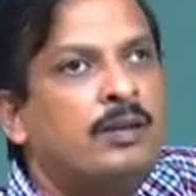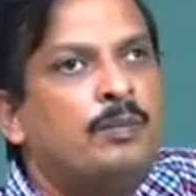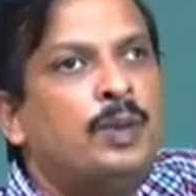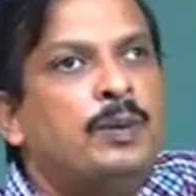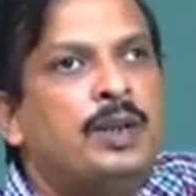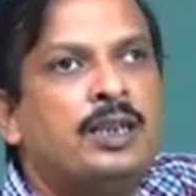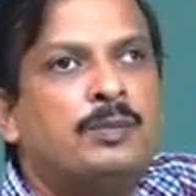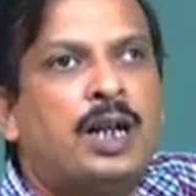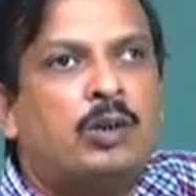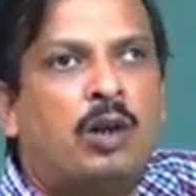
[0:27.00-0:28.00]
previous
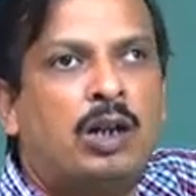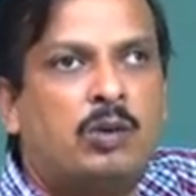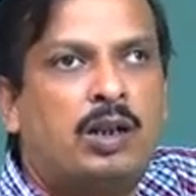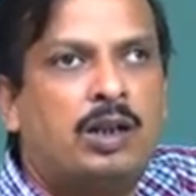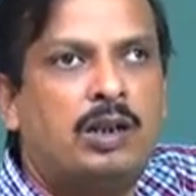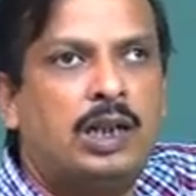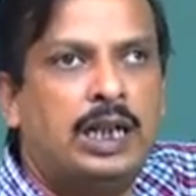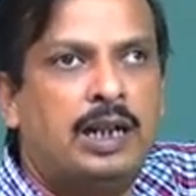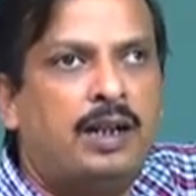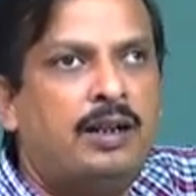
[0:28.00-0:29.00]
backward
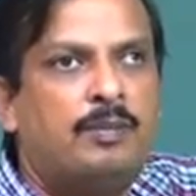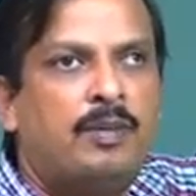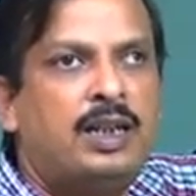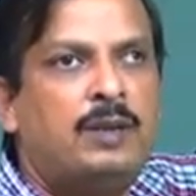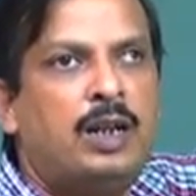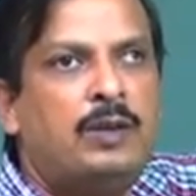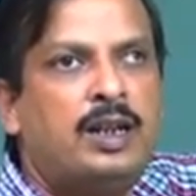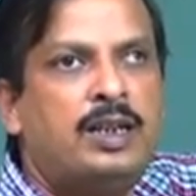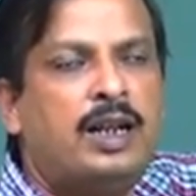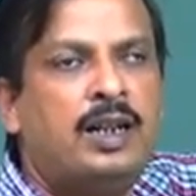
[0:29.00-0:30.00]
error multiplied by
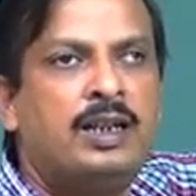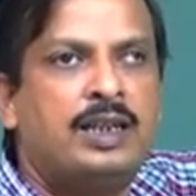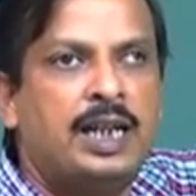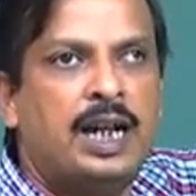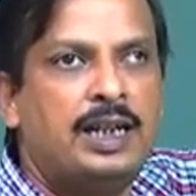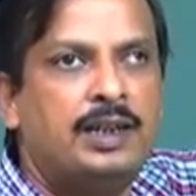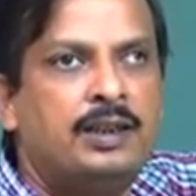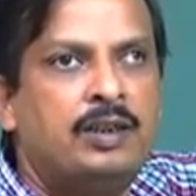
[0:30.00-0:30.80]
the ki.